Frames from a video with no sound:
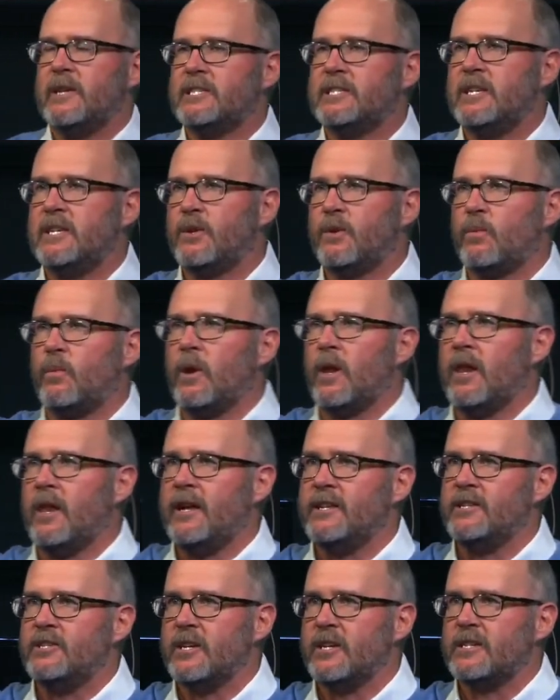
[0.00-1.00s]
and we see the
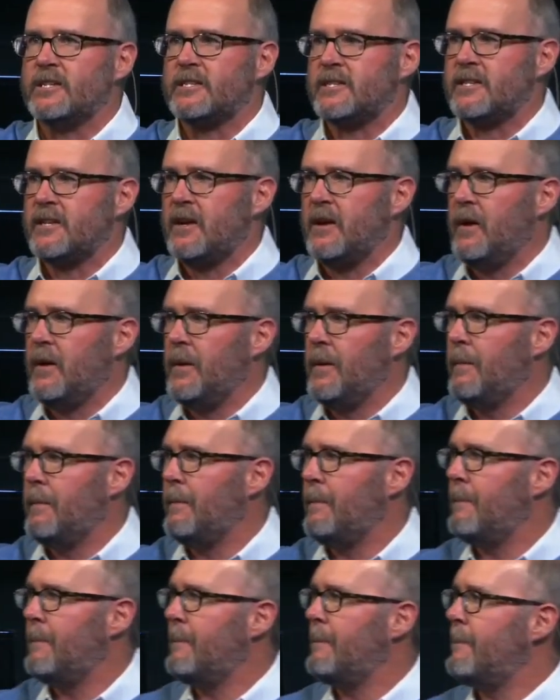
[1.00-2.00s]
religious,
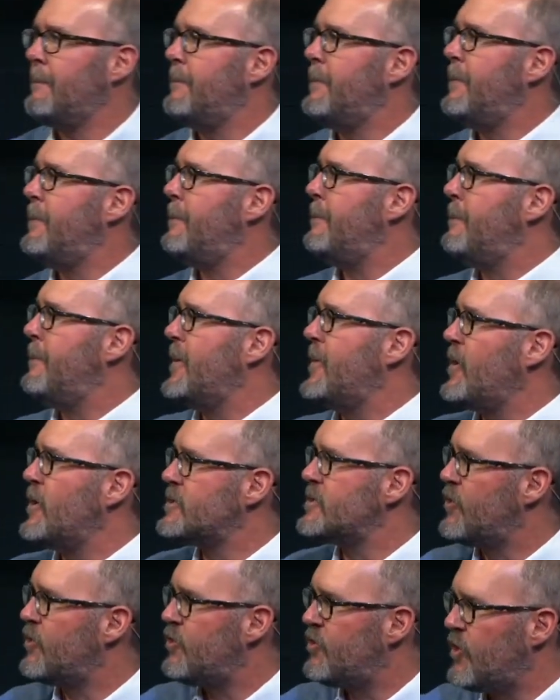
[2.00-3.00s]
but
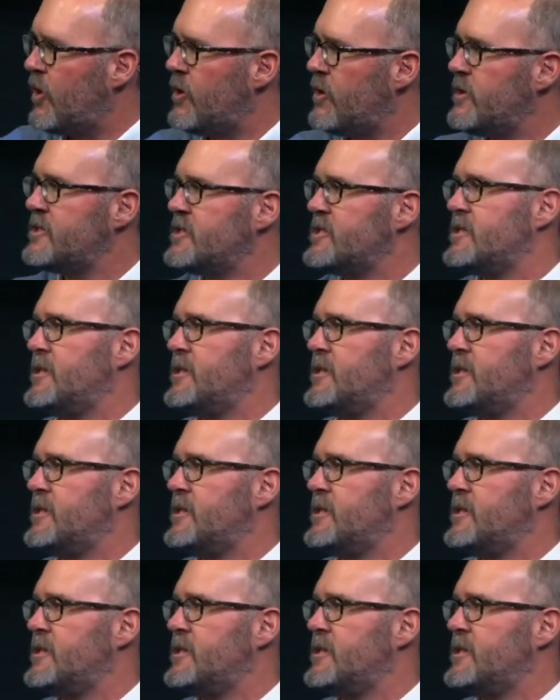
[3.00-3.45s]
there's a third